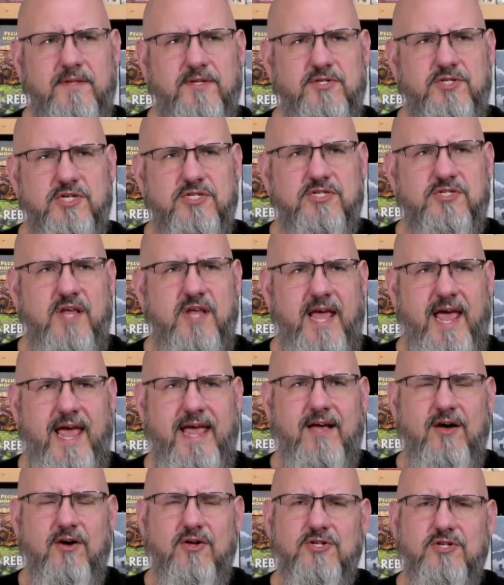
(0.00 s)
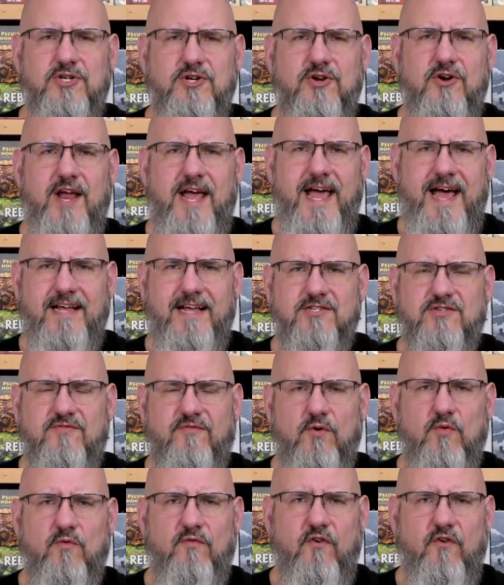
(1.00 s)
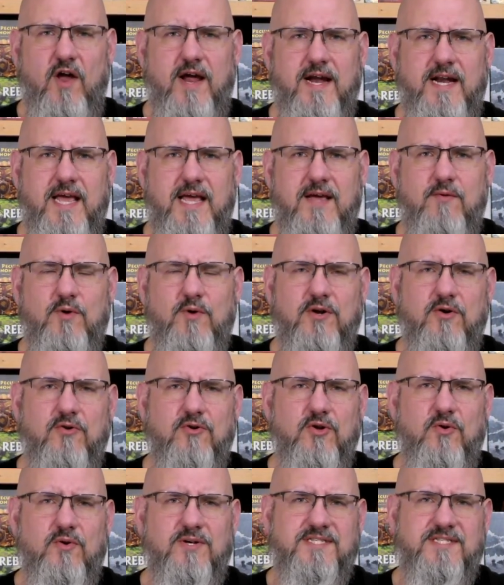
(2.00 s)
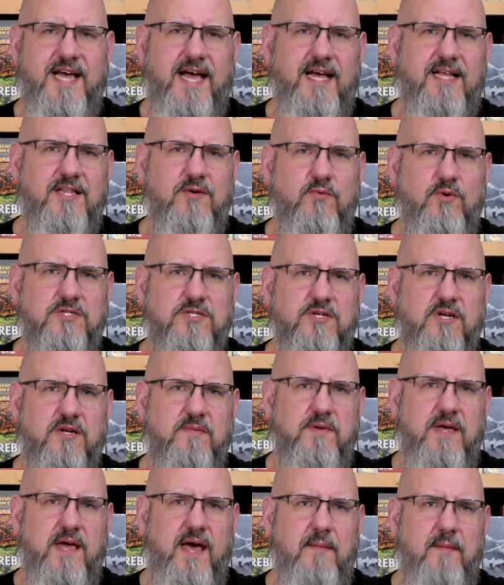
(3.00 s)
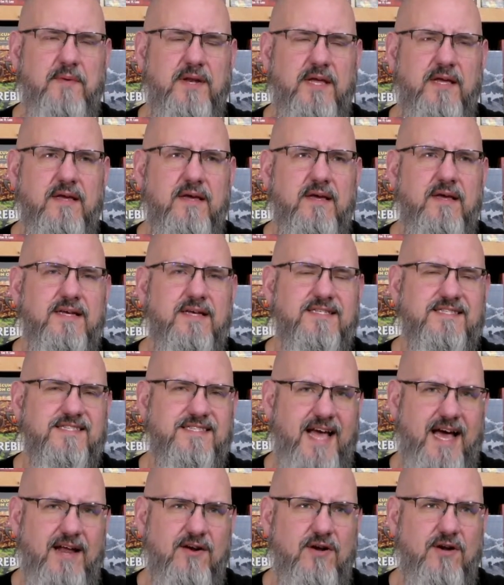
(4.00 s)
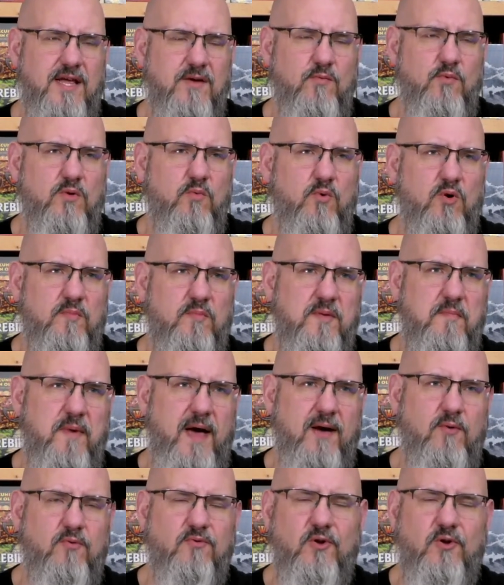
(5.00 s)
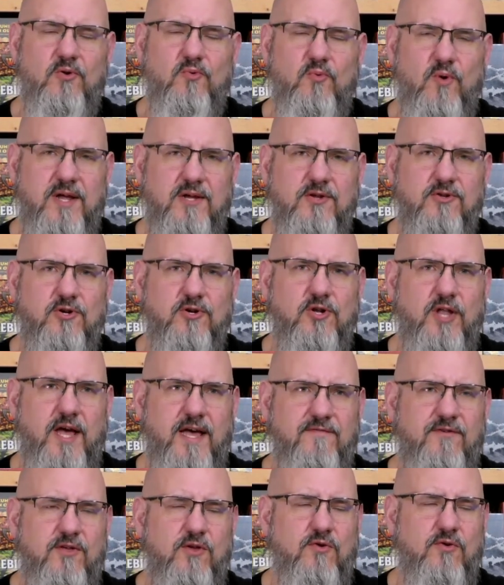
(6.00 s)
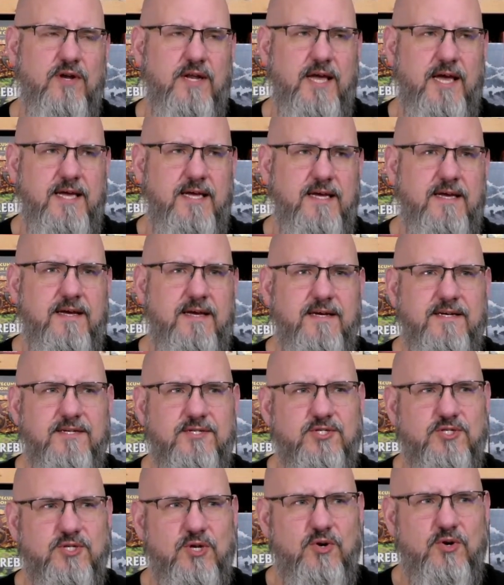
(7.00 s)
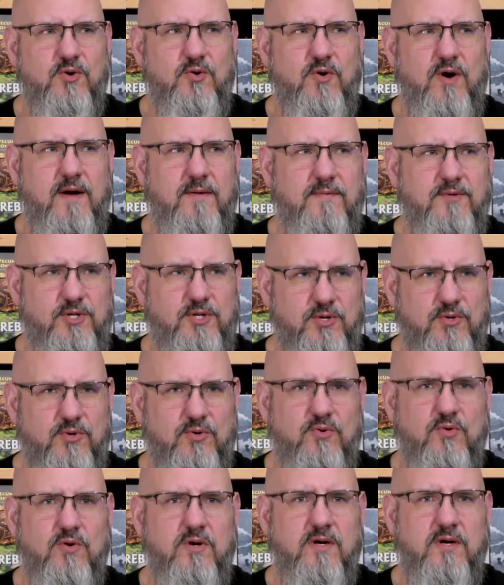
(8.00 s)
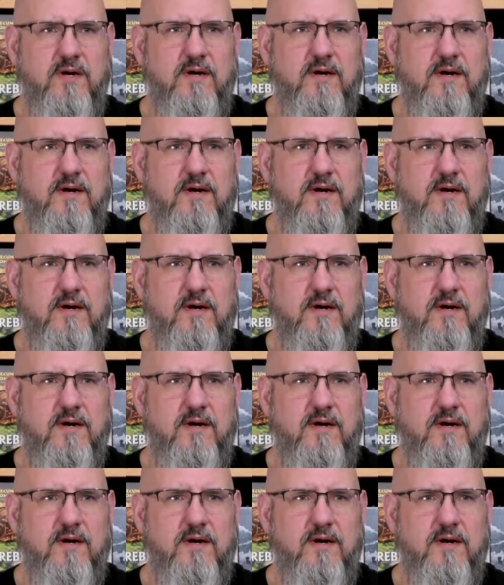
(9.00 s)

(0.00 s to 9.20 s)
just hang on to your hats for Friday. We don't know exactly what's going to be happening. Saturday, we will be back with our regular live Q&A. So do